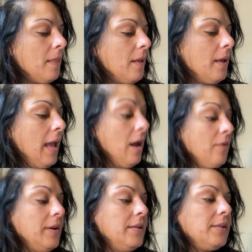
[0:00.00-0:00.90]

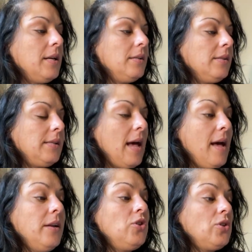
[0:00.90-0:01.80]
Aries and
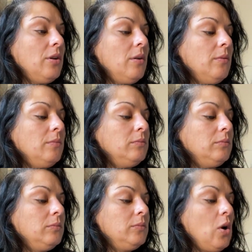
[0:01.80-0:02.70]
Sag
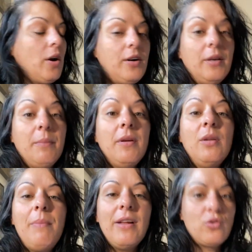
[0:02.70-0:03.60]
are good in the
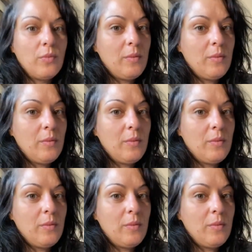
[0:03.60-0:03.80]
bedroom,